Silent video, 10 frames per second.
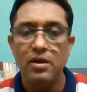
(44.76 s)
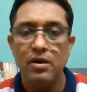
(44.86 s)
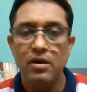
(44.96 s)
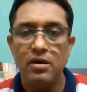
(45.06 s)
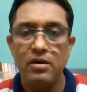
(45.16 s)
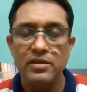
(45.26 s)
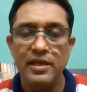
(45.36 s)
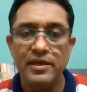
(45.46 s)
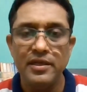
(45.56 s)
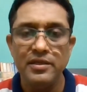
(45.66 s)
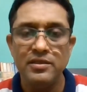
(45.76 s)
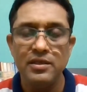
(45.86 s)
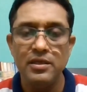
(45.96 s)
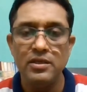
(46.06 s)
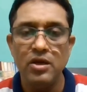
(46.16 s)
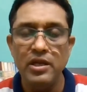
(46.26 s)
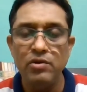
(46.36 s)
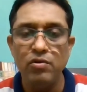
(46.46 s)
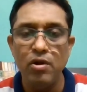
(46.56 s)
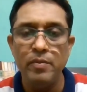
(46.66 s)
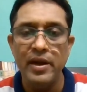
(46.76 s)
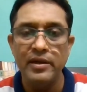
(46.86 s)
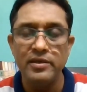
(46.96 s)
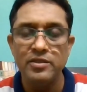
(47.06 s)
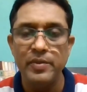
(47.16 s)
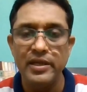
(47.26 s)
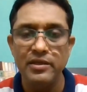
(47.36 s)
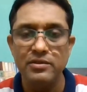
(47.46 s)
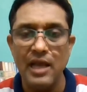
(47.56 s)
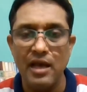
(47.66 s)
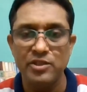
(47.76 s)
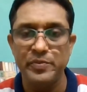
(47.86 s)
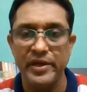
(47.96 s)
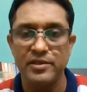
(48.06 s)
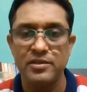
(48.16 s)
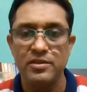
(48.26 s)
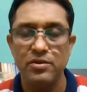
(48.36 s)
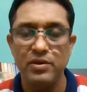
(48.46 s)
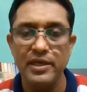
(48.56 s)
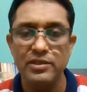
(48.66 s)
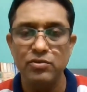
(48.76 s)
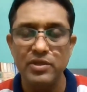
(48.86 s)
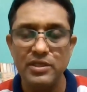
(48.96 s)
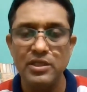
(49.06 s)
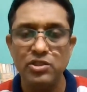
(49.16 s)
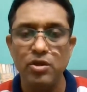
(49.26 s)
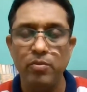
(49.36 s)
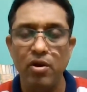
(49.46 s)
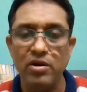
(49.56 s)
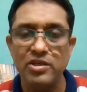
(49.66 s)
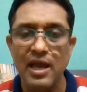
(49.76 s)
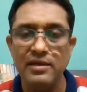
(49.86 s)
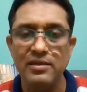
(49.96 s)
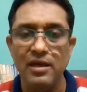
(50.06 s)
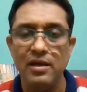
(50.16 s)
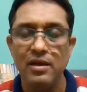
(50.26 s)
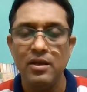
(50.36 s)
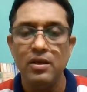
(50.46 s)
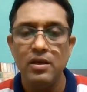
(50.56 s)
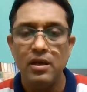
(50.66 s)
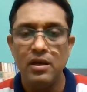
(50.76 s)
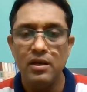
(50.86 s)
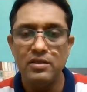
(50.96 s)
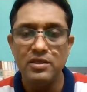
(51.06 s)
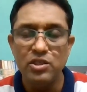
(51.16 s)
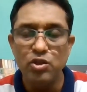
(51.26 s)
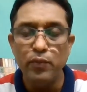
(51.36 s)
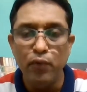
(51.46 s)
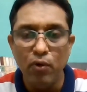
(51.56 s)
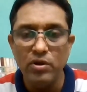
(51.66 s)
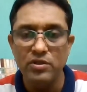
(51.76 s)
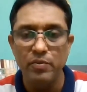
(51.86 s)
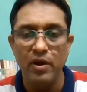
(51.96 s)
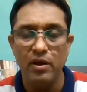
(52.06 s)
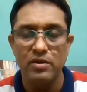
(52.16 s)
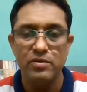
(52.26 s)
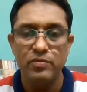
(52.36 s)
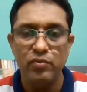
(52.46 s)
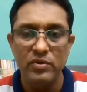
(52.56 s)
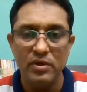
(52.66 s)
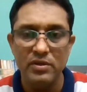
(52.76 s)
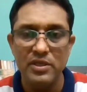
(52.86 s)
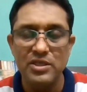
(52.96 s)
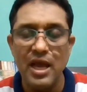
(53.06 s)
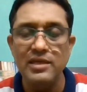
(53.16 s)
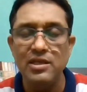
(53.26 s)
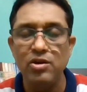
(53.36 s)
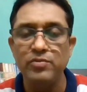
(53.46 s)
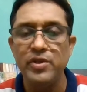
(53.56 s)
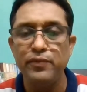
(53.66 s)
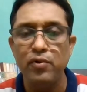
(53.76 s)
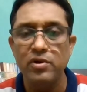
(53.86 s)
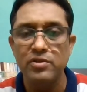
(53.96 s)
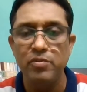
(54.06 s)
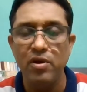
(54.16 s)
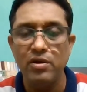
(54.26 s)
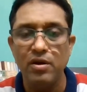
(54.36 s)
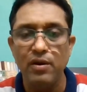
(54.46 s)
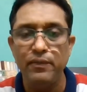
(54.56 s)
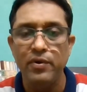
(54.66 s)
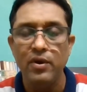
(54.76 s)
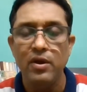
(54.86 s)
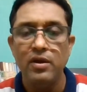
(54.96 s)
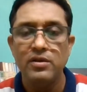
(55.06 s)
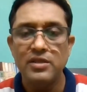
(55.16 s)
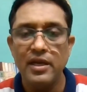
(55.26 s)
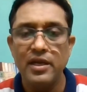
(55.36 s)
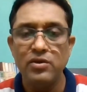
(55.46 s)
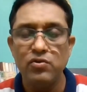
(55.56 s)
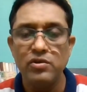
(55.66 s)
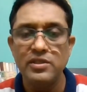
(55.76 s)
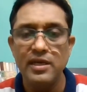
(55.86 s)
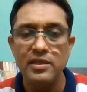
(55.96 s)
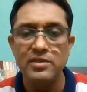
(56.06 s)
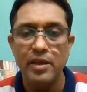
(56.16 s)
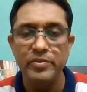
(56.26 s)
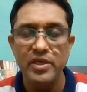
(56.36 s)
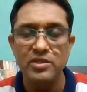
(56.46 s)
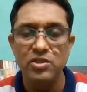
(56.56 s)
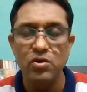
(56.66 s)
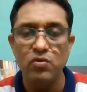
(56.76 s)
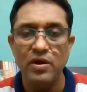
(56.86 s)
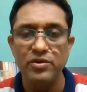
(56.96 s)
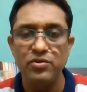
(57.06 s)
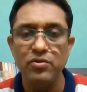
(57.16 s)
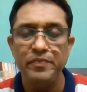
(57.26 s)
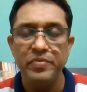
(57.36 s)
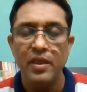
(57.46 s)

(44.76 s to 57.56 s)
that is the curriculum and its various aspects. Okay, so this is the block title. This is the fourth block, the title of the fourth block of second course, that is MES 012.